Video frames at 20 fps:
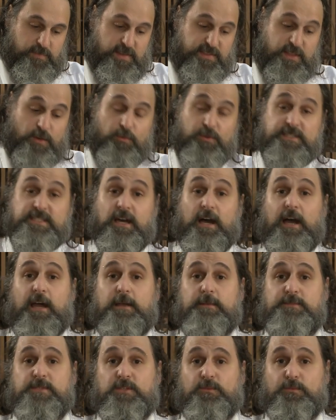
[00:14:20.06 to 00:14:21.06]
And there were
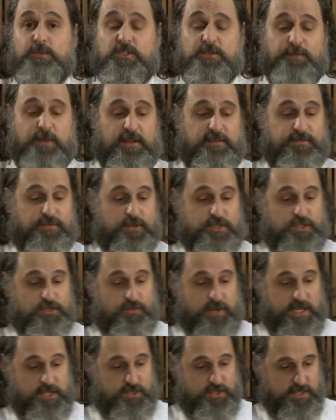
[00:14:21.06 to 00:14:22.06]
times in which my
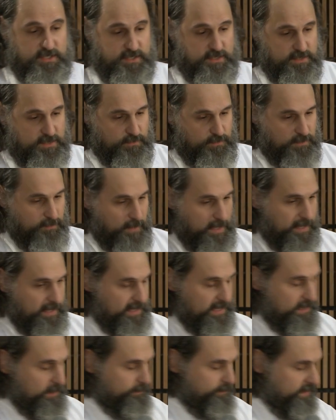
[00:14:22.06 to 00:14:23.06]
frustrations with
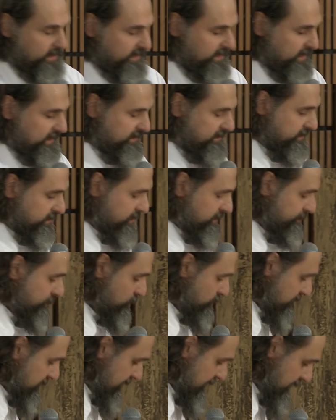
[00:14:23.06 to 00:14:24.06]
my inability to
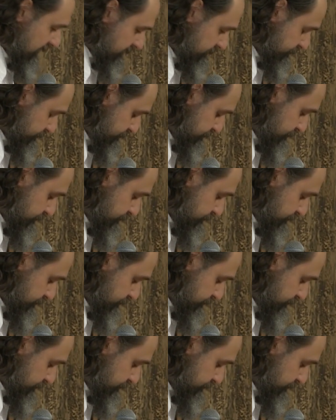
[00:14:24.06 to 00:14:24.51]
communicate,